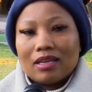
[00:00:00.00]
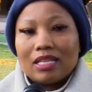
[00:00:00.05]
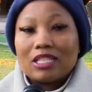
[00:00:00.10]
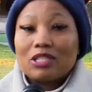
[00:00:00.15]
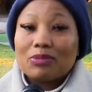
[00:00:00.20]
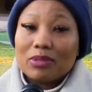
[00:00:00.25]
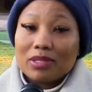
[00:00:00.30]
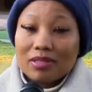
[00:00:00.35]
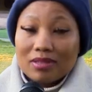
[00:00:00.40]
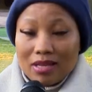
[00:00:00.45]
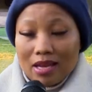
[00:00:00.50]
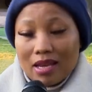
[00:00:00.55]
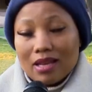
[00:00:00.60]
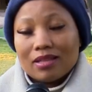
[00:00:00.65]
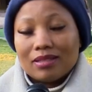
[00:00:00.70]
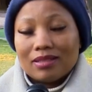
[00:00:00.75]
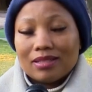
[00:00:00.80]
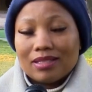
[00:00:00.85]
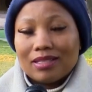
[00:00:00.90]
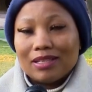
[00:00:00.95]
it's been
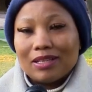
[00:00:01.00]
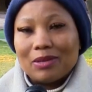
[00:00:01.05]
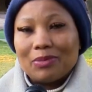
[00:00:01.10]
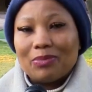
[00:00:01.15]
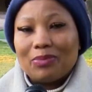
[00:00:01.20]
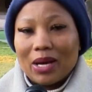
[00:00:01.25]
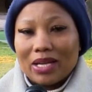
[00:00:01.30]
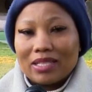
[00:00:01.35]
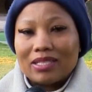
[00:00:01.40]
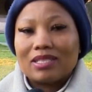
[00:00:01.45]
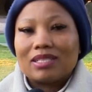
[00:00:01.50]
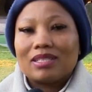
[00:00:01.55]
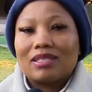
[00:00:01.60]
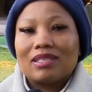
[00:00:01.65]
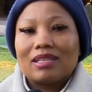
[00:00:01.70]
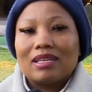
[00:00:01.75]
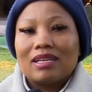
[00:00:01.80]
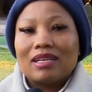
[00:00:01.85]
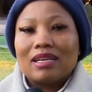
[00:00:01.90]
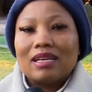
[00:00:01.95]
years but
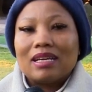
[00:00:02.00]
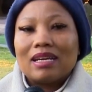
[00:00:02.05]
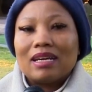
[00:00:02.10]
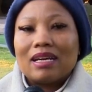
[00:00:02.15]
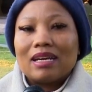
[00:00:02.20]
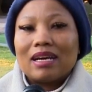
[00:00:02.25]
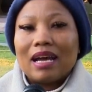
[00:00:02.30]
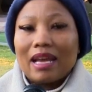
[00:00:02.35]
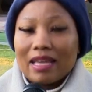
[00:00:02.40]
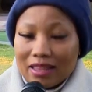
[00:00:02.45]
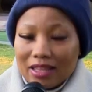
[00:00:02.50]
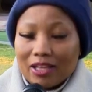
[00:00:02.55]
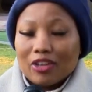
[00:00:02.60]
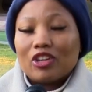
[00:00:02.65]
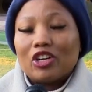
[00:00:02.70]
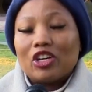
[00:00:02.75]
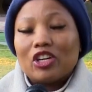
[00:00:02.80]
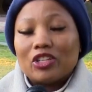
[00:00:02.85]
i thank